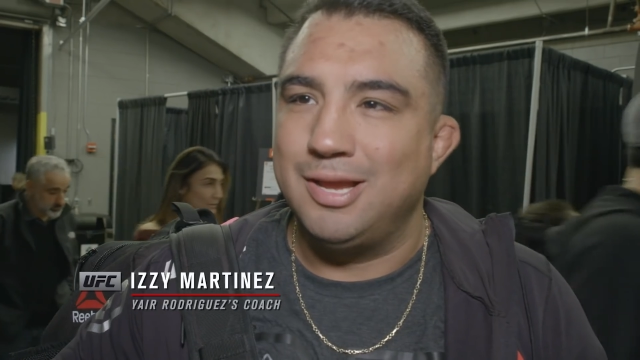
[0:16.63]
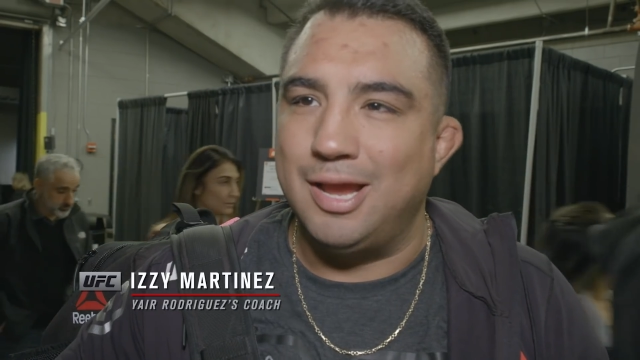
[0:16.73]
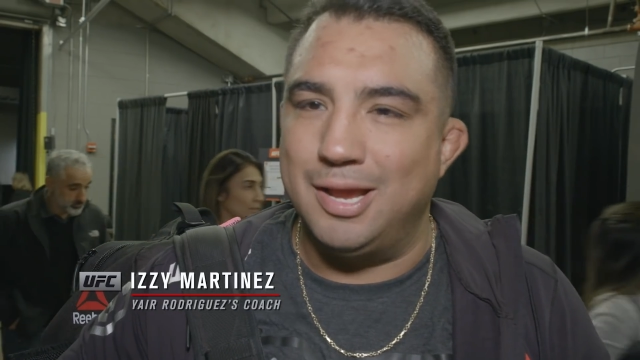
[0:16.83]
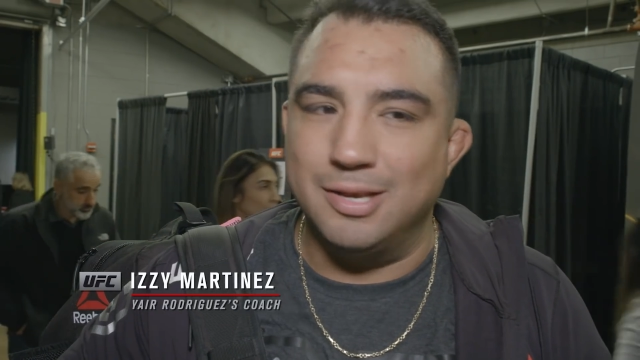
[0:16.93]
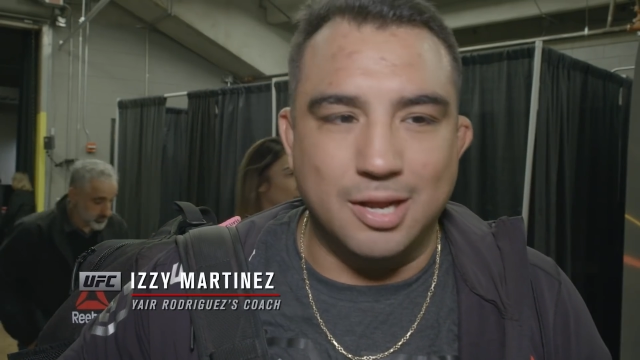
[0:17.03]

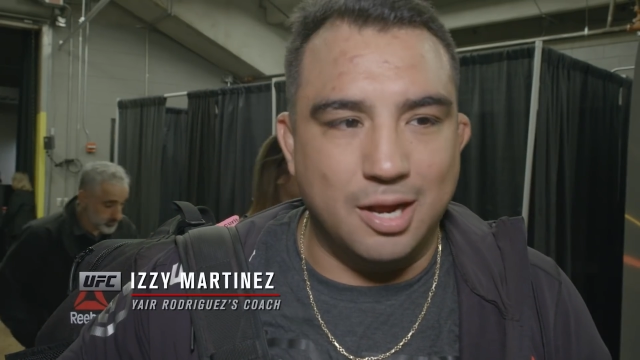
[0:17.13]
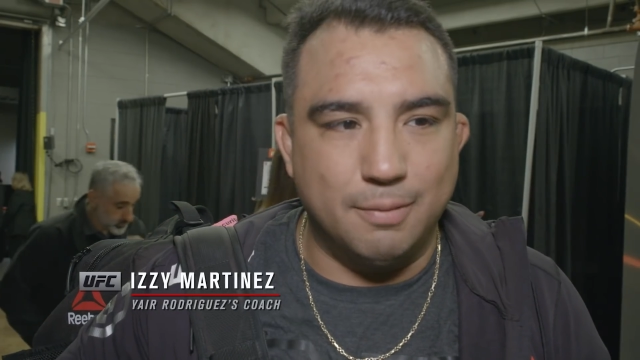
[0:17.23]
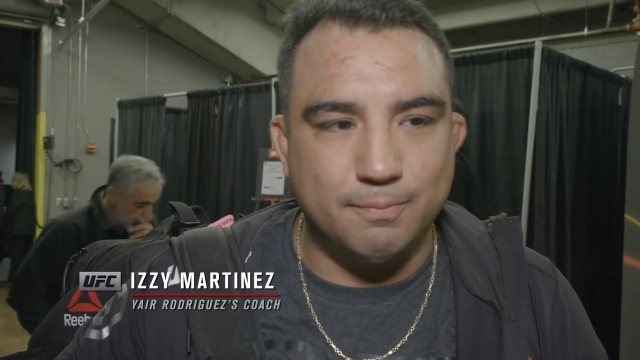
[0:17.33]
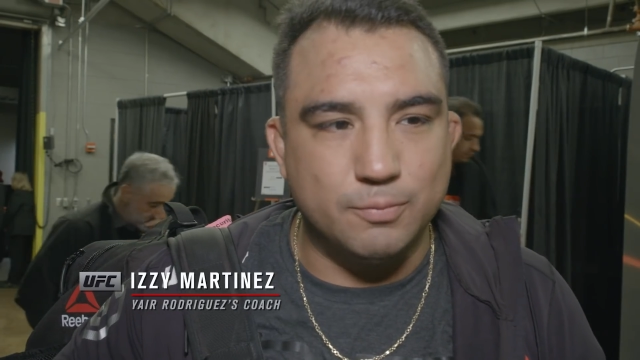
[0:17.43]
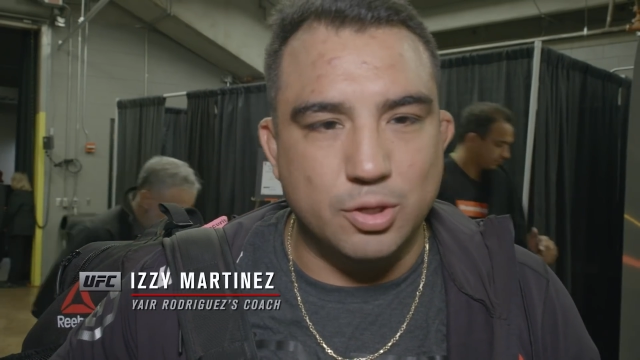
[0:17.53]
And,
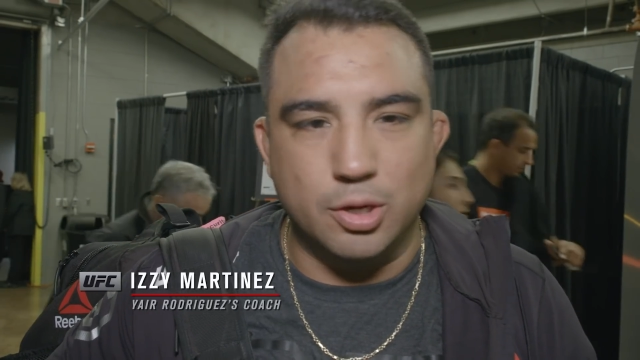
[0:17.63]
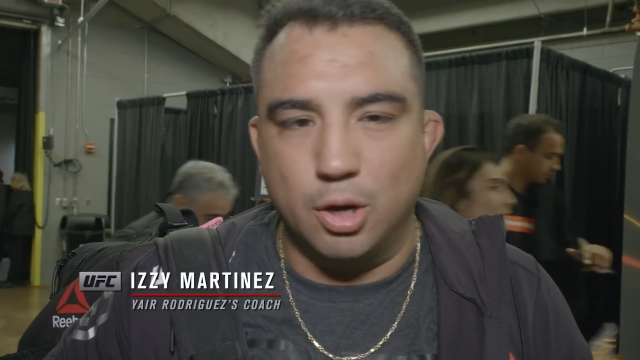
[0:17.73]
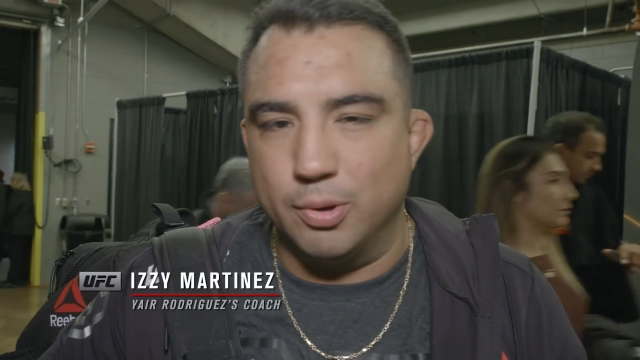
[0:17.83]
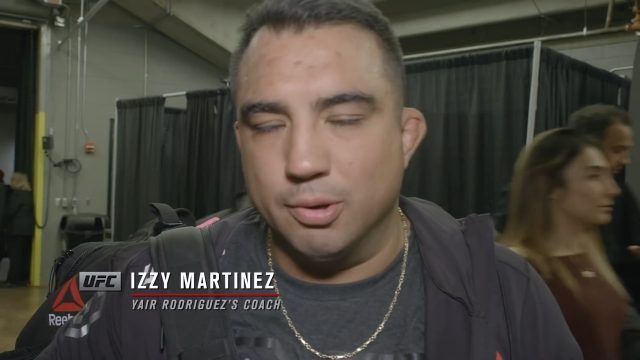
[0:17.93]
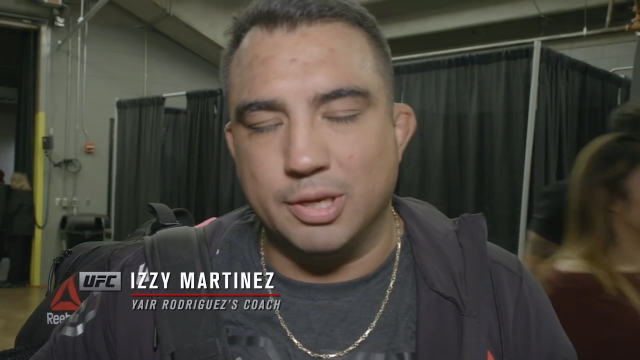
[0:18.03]
um, you
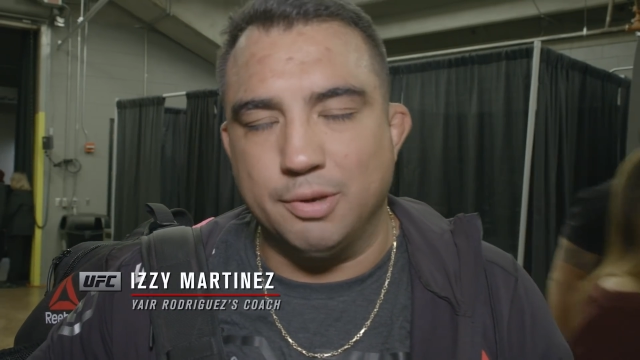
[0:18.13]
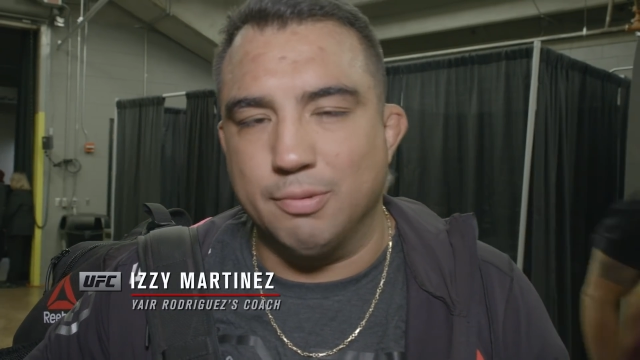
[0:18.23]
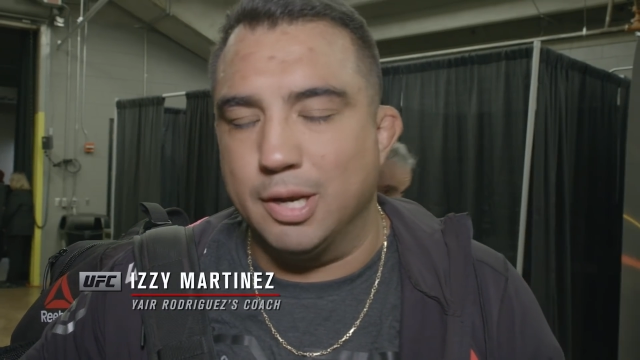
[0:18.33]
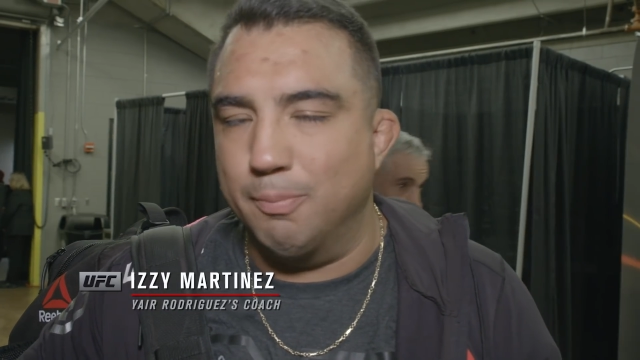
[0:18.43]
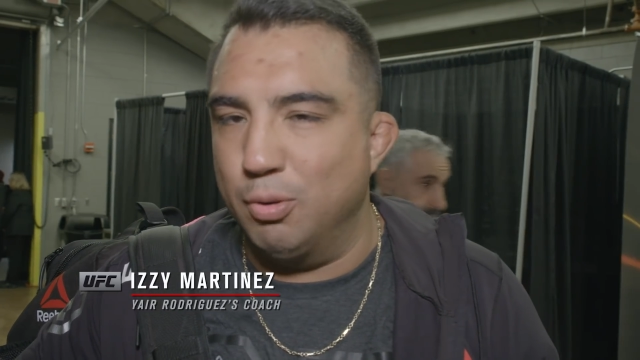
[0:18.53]
know, we were getting
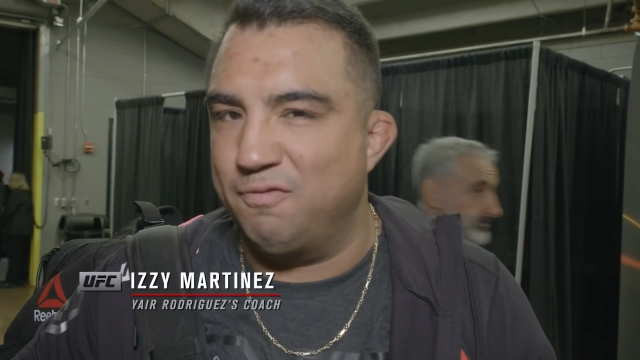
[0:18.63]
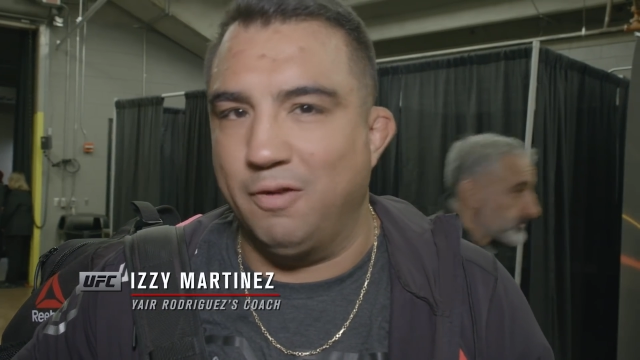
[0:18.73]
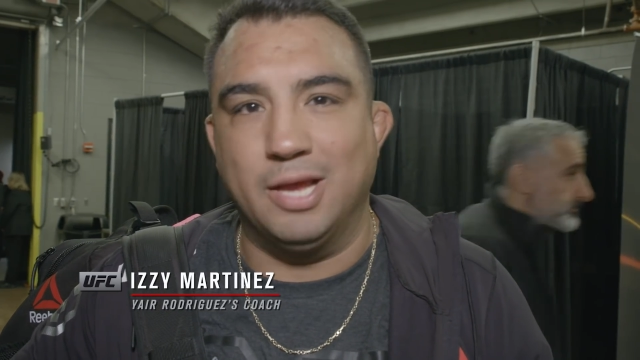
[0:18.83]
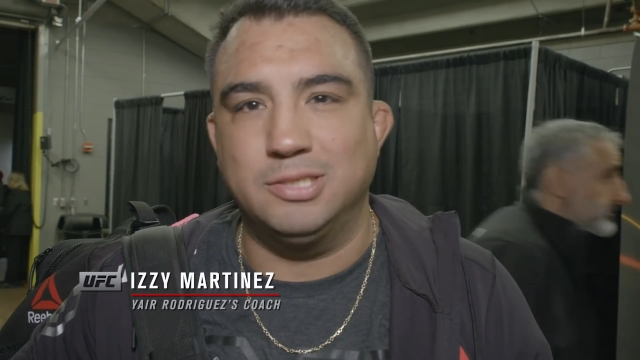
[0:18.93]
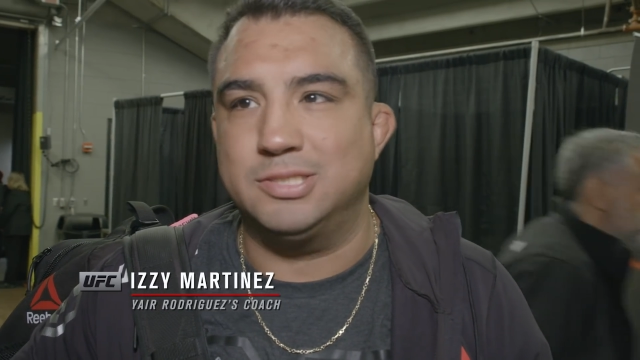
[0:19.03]
ready to book
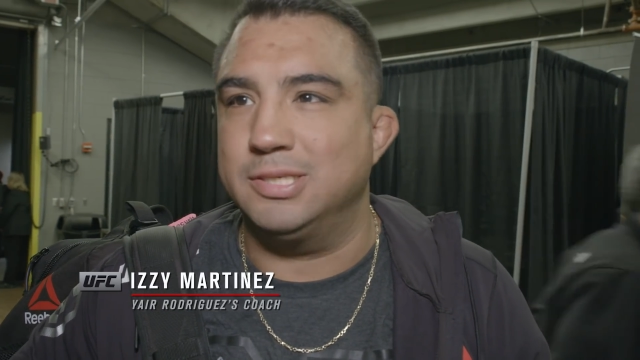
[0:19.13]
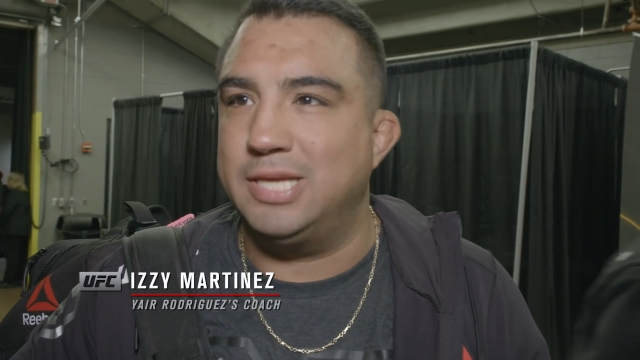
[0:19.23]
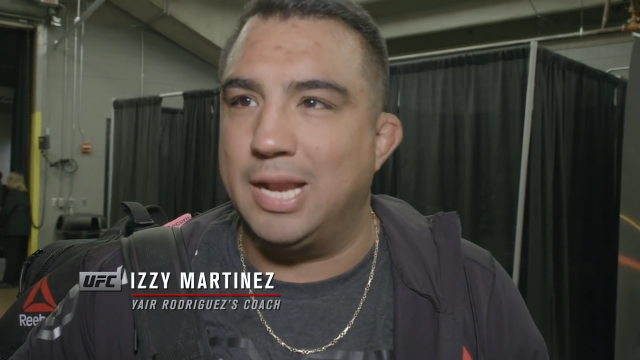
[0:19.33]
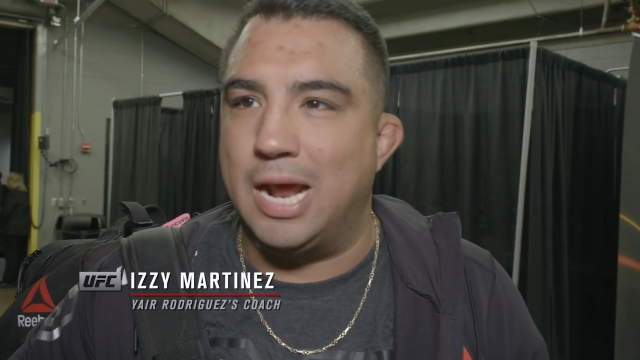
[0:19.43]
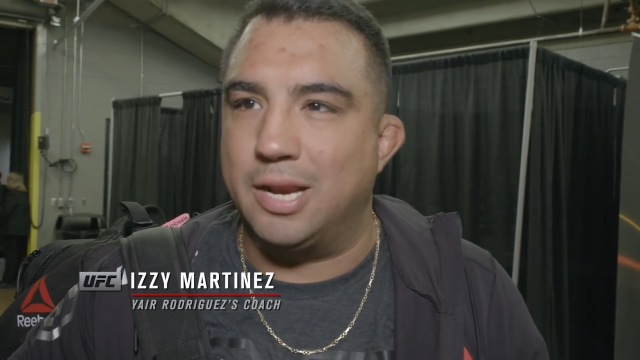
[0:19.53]
flights and
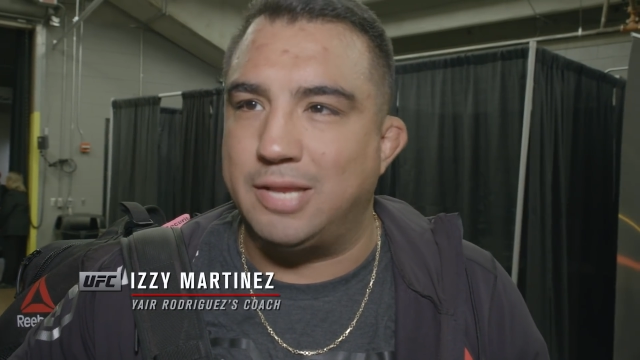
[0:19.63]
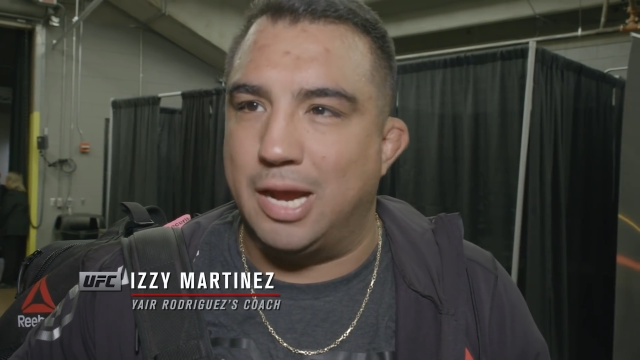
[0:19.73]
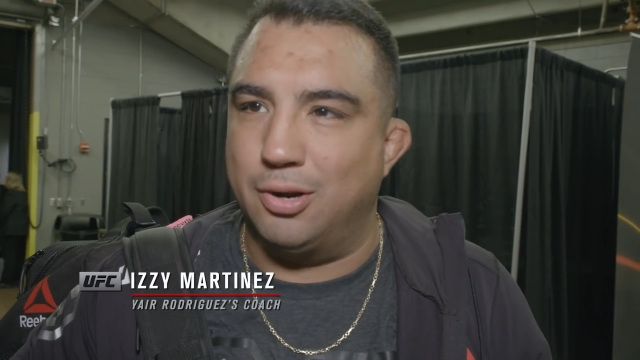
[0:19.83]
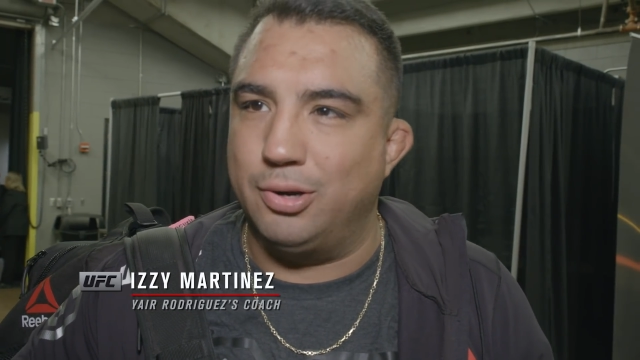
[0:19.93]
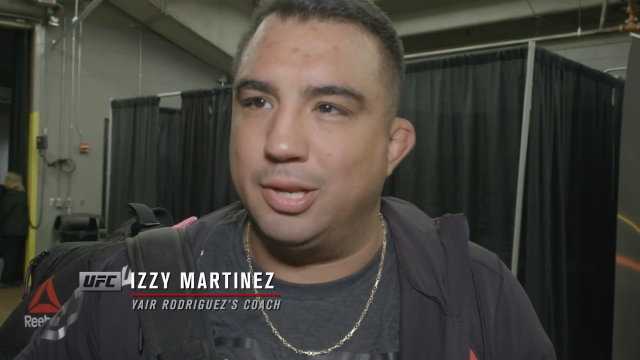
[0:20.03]
get out of
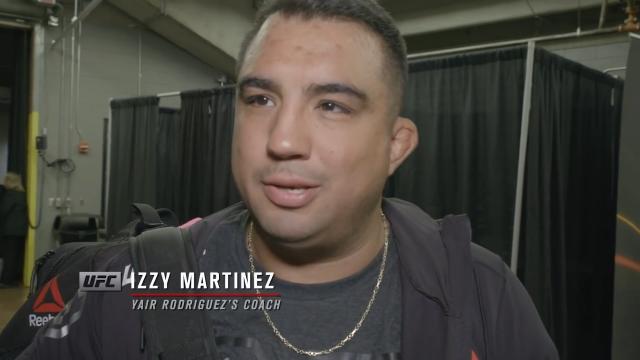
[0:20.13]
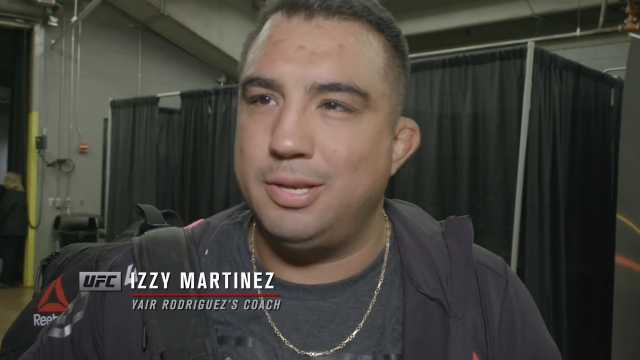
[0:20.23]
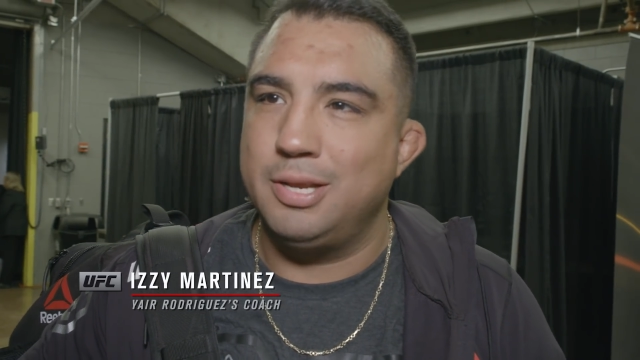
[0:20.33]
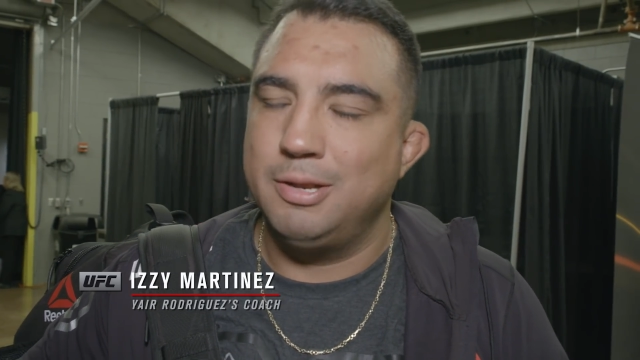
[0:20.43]
town and